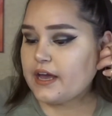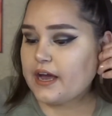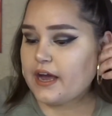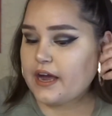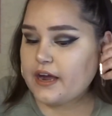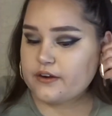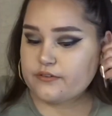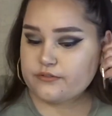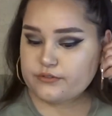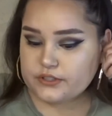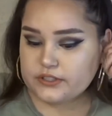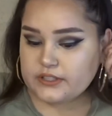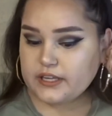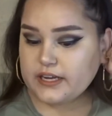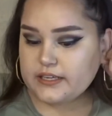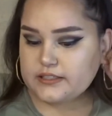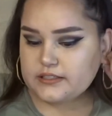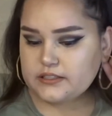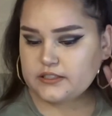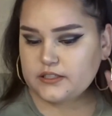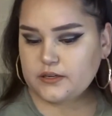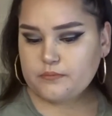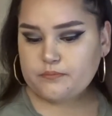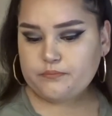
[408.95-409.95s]
I
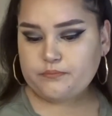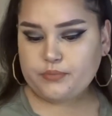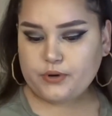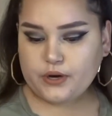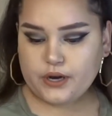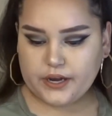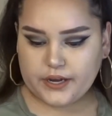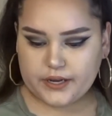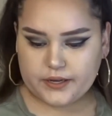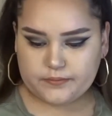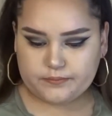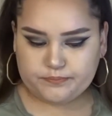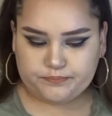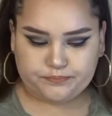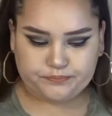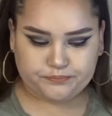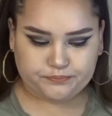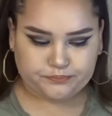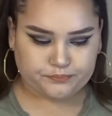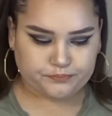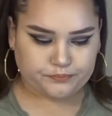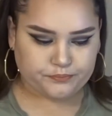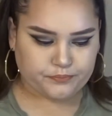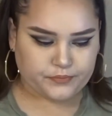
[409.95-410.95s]
realized it, but
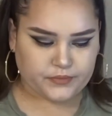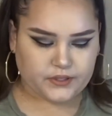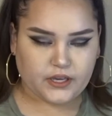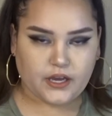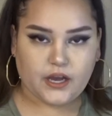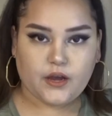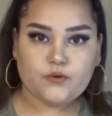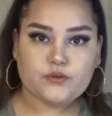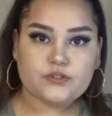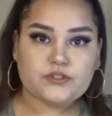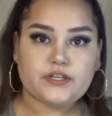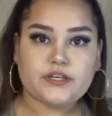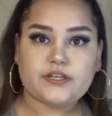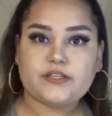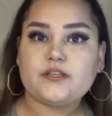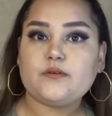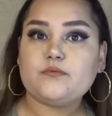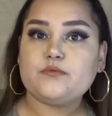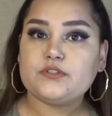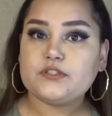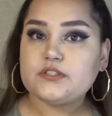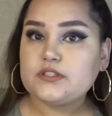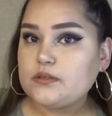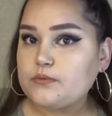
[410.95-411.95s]
I was like, let
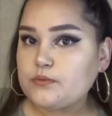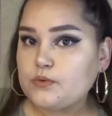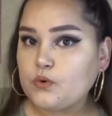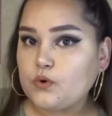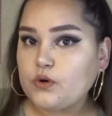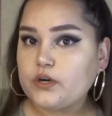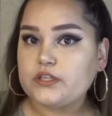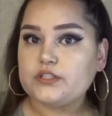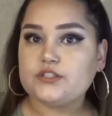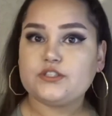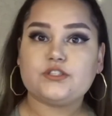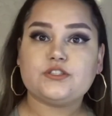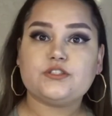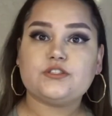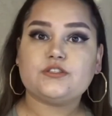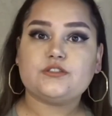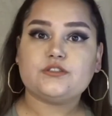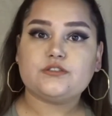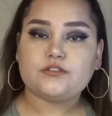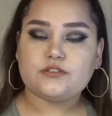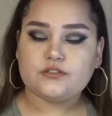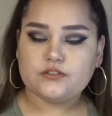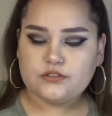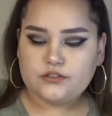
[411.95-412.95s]
me just keep going just
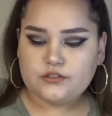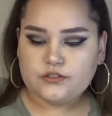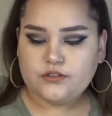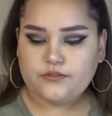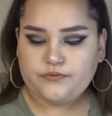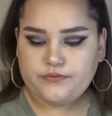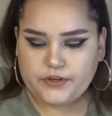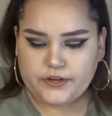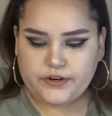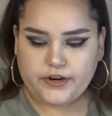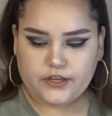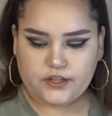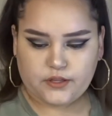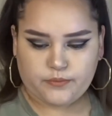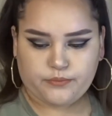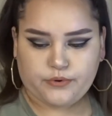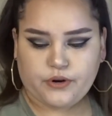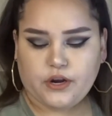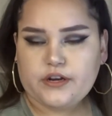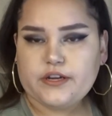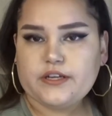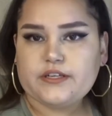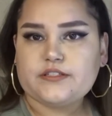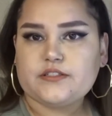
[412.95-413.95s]
to figure out the
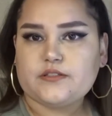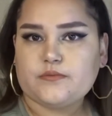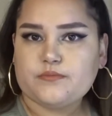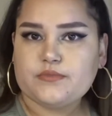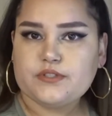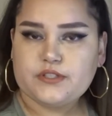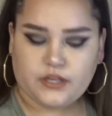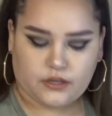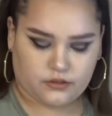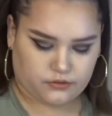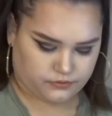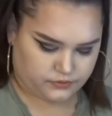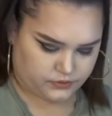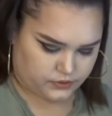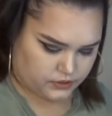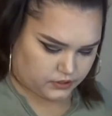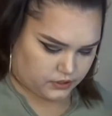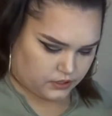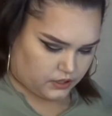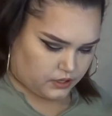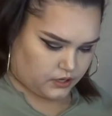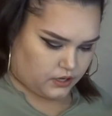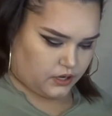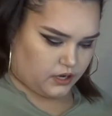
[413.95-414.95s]
products themselves.
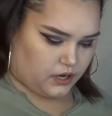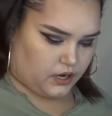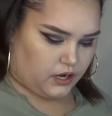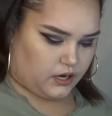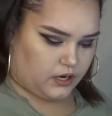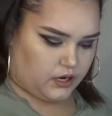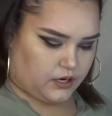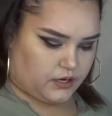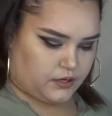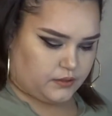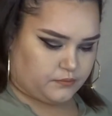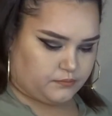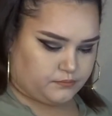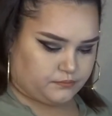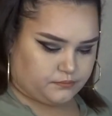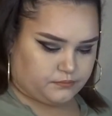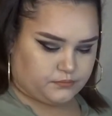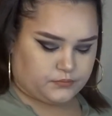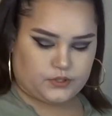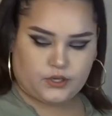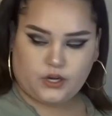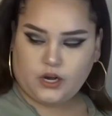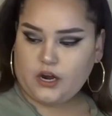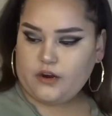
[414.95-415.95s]

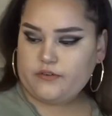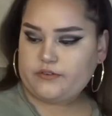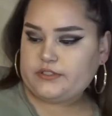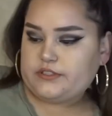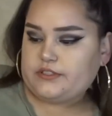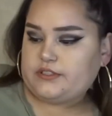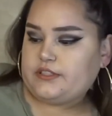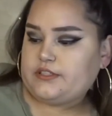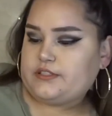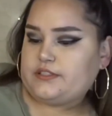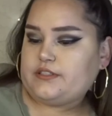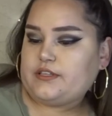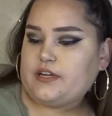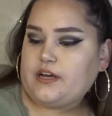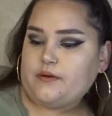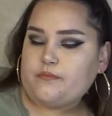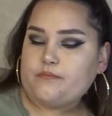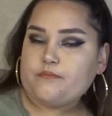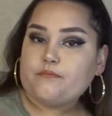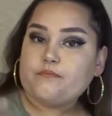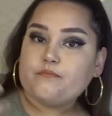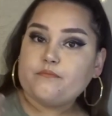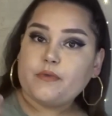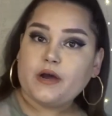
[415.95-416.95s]
Obviously it's not
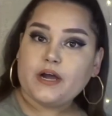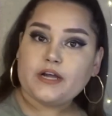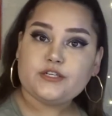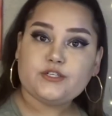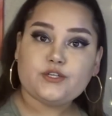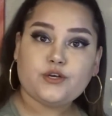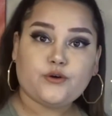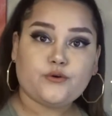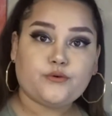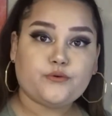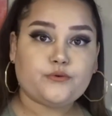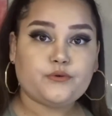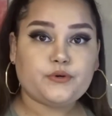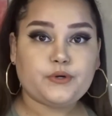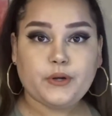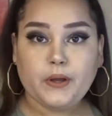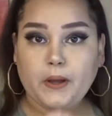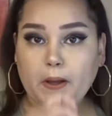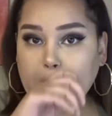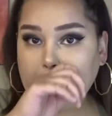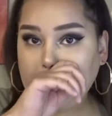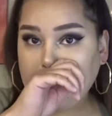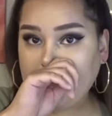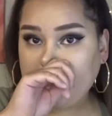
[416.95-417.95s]
my tone,
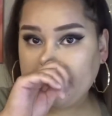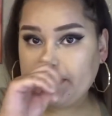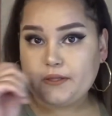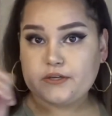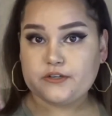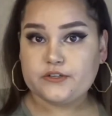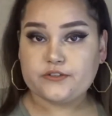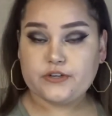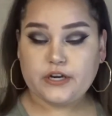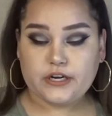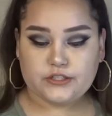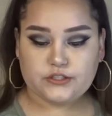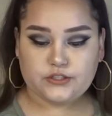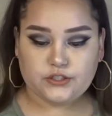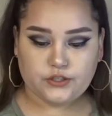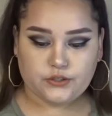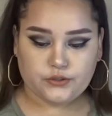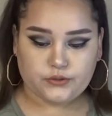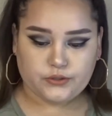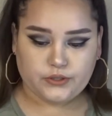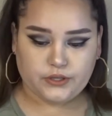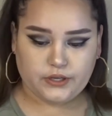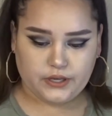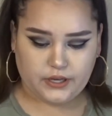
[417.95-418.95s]
the correct tone.